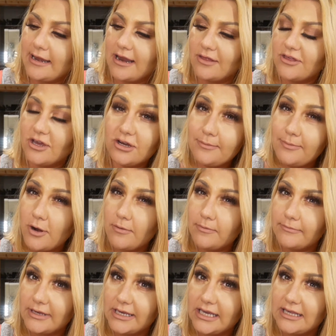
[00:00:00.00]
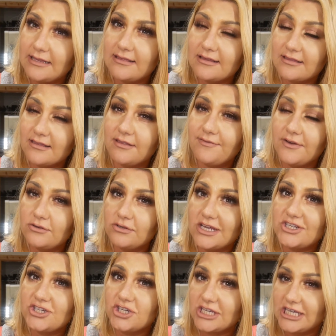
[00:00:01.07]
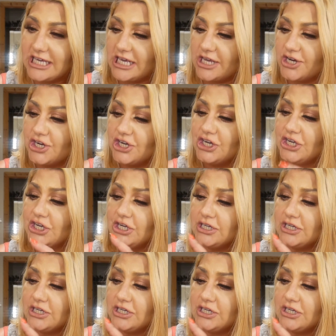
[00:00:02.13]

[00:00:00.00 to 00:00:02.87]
Now the only problem is that this foundation here